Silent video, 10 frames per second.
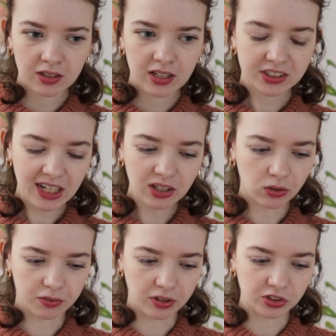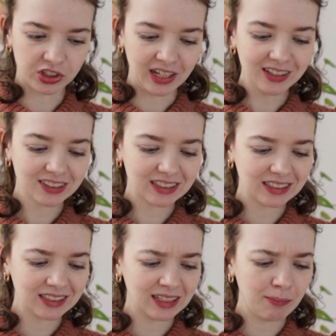Saying all of those
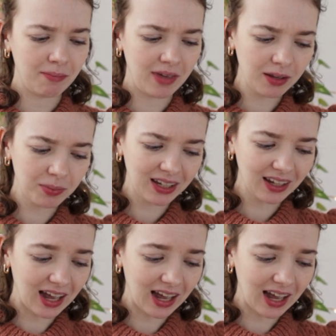things, maybe